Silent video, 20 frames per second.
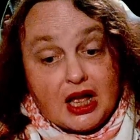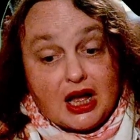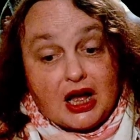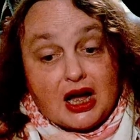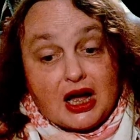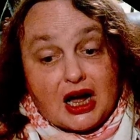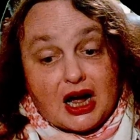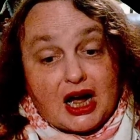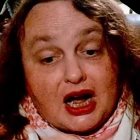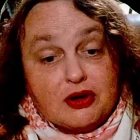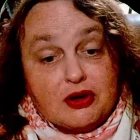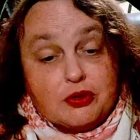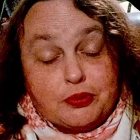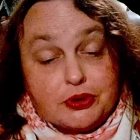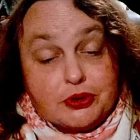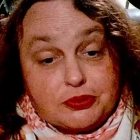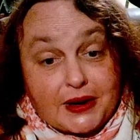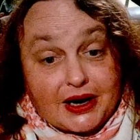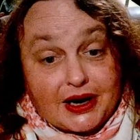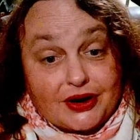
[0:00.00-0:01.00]
I would push
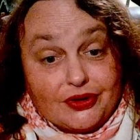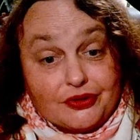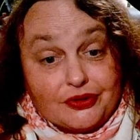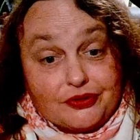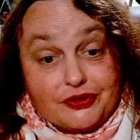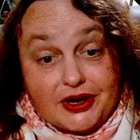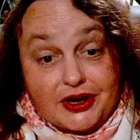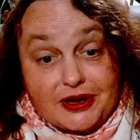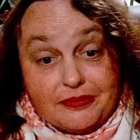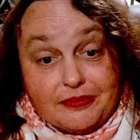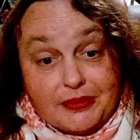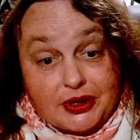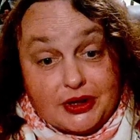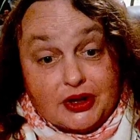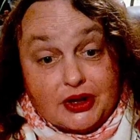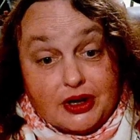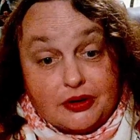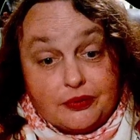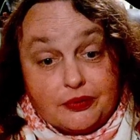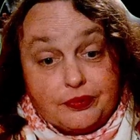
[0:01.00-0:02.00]
back on the framing, though.
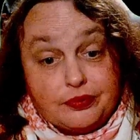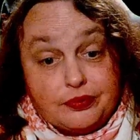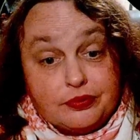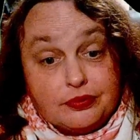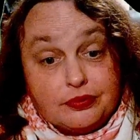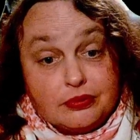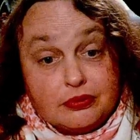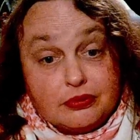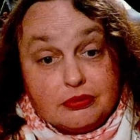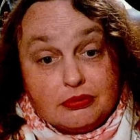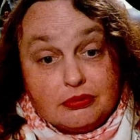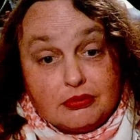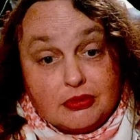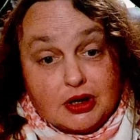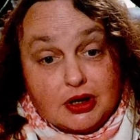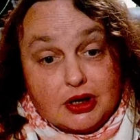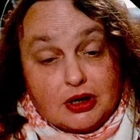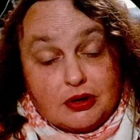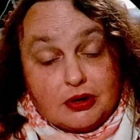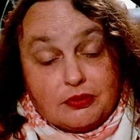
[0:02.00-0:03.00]

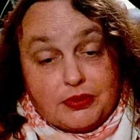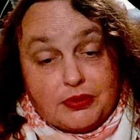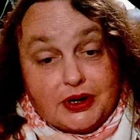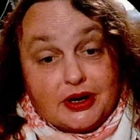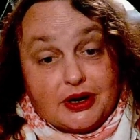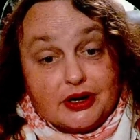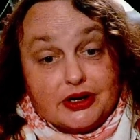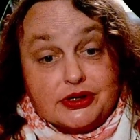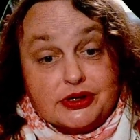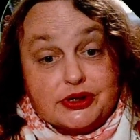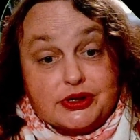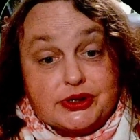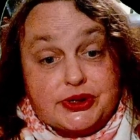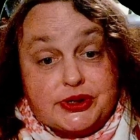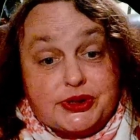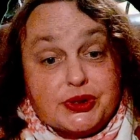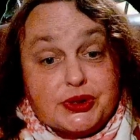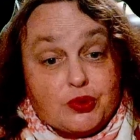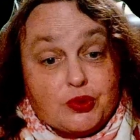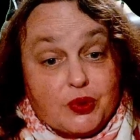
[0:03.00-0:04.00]
Because
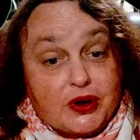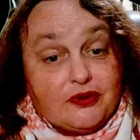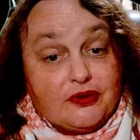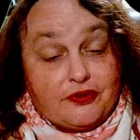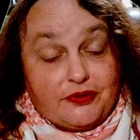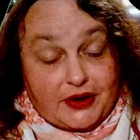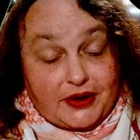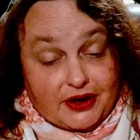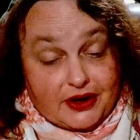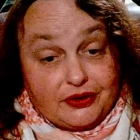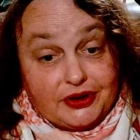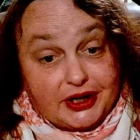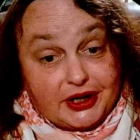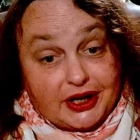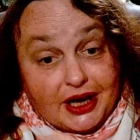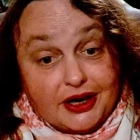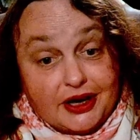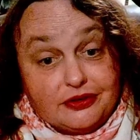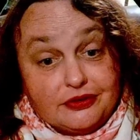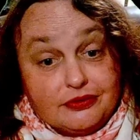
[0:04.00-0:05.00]
we have failed,
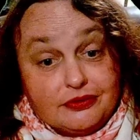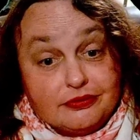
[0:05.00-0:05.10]
again,